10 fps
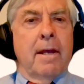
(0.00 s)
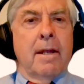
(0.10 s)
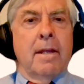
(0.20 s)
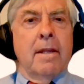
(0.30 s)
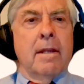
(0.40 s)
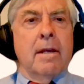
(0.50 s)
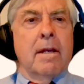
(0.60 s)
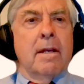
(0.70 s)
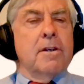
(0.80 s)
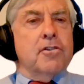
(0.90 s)
in the
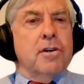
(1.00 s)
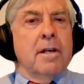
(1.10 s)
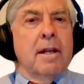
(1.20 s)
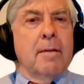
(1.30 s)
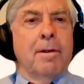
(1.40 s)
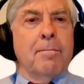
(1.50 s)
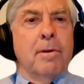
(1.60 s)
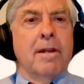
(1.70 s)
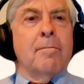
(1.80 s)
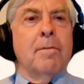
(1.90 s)
condition that
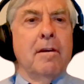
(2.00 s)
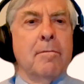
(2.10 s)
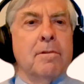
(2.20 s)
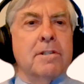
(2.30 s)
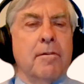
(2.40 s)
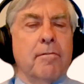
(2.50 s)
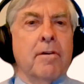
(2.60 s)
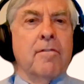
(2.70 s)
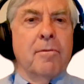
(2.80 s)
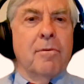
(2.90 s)
people with ME have been
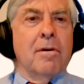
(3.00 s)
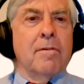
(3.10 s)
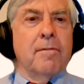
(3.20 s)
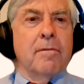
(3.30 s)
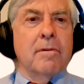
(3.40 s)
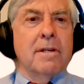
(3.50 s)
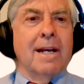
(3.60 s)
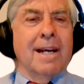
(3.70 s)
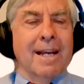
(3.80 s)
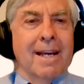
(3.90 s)
suffering for for
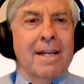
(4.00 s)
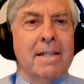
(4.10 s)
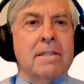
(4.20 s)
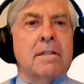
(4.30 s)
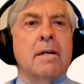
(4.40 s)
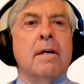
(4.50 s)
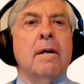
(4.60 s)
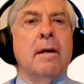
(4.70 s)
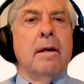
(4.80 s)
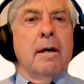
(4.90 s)
decades.
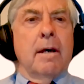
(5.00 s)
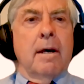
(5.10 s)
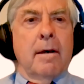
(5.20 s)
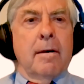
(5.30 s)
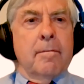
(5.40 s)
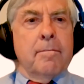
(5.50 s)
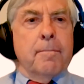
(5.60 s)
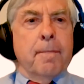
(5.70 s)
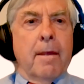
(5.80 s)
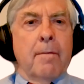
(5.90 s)
Um,
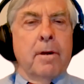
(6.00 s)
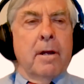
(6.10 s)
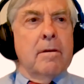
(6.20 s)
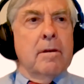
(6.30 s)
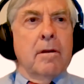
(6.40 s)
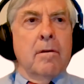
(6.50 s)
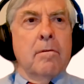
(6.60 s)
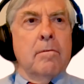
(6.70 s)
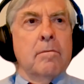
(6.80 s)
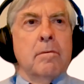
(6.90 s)
but you
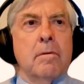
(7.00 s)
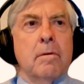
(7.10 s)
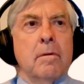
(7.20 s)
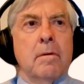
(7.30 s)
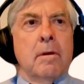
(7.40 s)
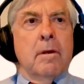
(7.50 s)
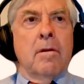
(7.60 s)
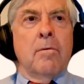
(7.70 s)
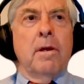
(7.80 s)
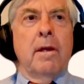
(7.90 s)
know,
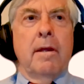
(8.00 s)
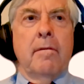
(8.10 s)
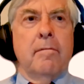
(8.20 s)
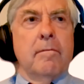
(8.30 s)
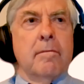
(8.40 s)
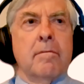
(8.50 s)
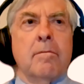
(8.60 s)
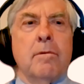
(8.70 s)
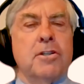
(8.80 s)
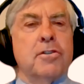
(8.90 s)
you know, we
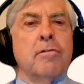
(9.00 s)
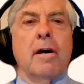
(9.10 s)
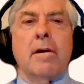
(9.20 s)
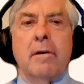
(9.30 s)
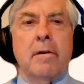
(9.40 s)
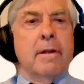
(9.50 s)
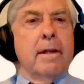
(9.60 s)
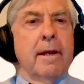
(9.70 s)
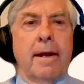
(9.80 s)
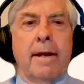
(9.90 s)
we struggle
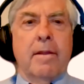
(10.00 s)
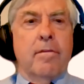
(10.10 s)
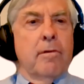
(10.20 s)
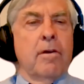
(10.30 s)
to get